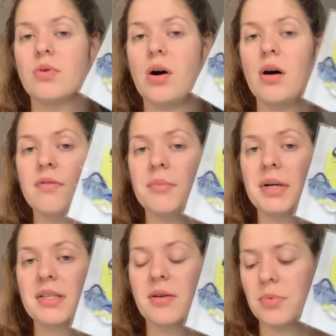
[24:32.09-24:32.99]
often
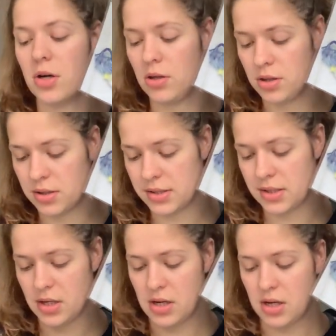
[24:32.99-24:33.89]
mix up colors,
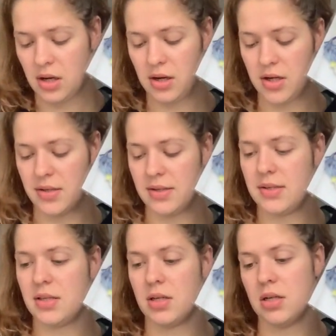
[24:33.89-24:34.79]

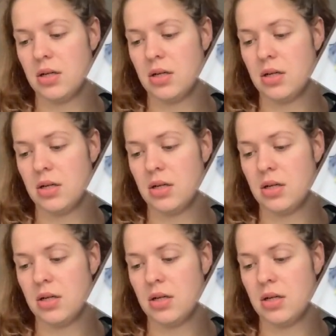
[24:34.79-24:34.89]
because